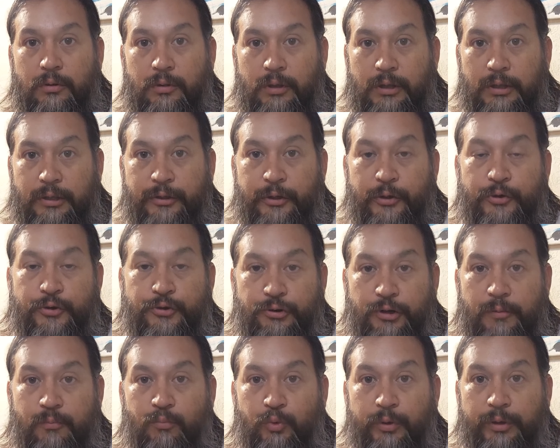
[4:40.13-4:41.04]
your
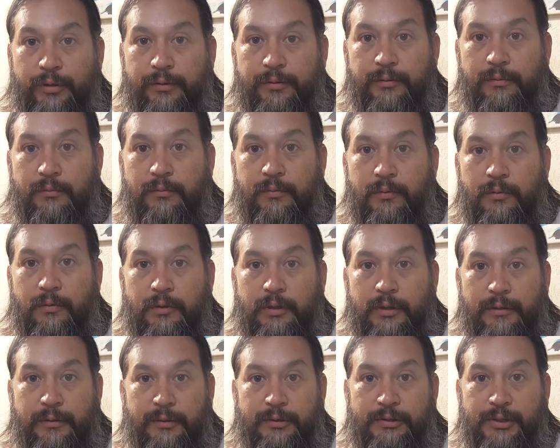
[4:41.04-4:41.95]
drum with
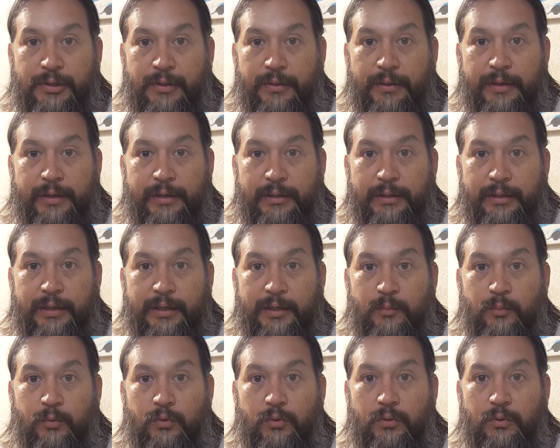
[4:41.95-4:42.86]
either synthetic
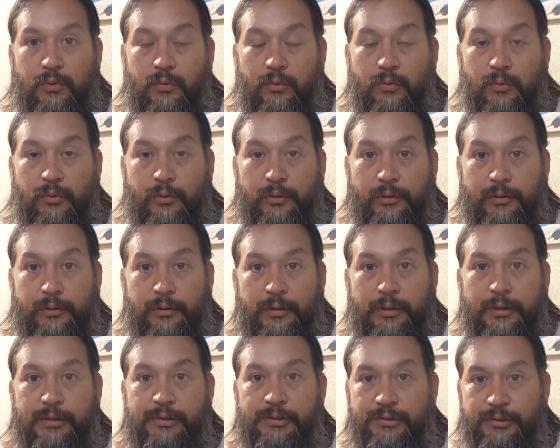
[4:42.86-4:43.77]
cable or
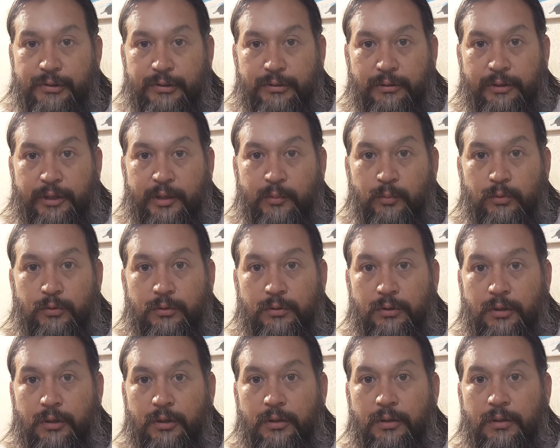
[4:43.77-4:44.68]
steel cable.